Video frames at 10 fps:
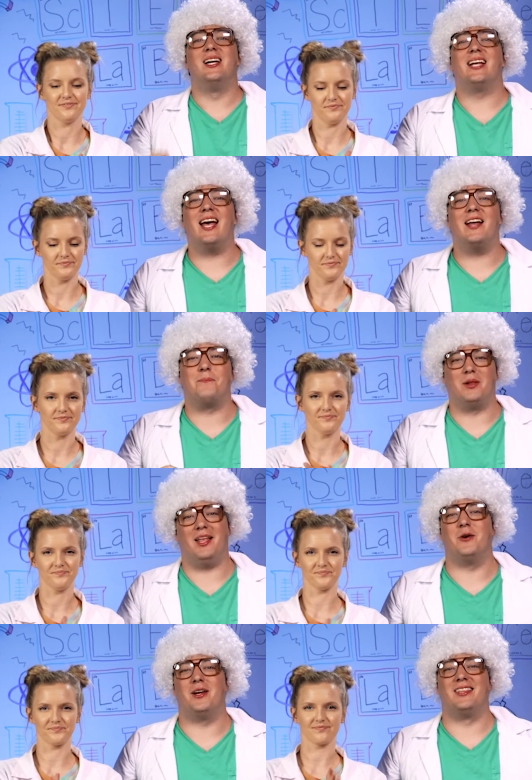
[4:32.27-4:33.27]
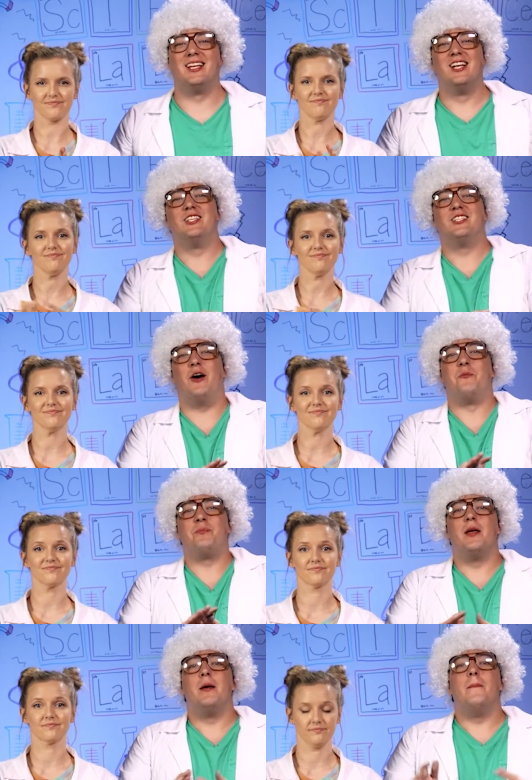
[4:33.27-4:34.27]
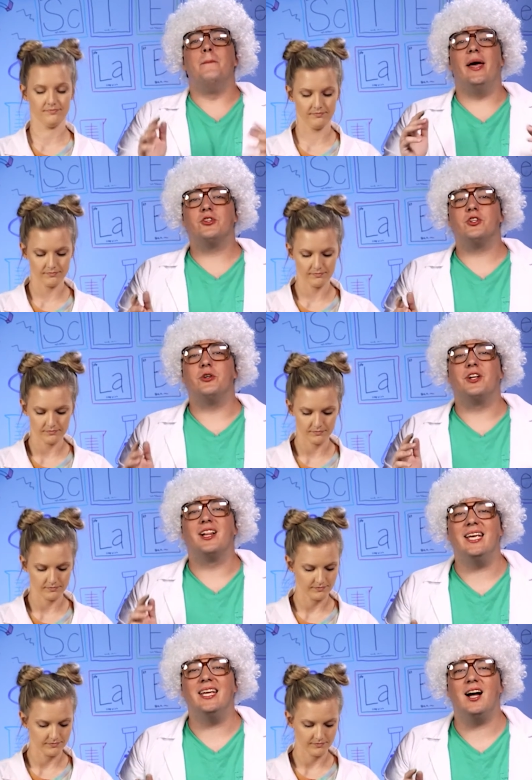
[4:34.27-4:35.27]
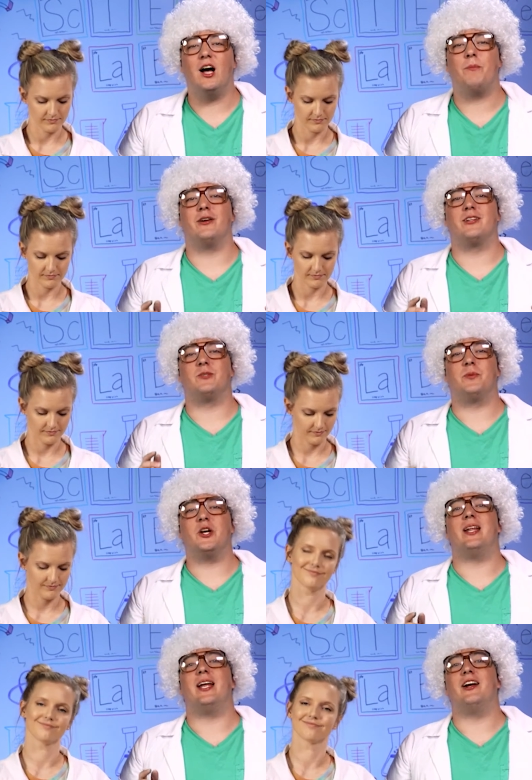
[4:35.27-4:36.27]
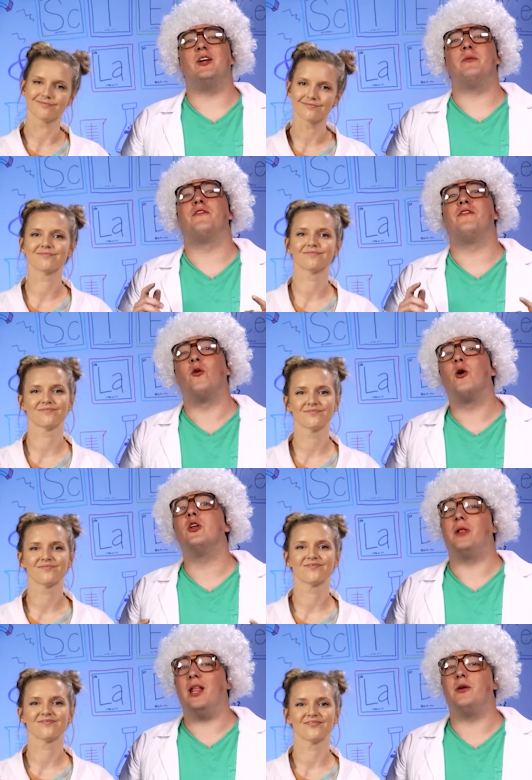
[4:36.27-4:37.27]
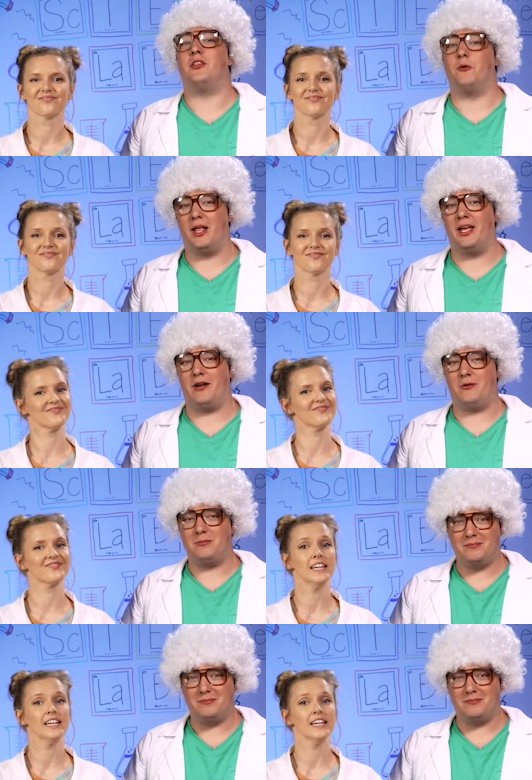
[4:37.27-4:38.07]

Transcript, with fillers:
Speaker 1: can play with. So make sure you clean up your experiment area before you play with your Play-Doh.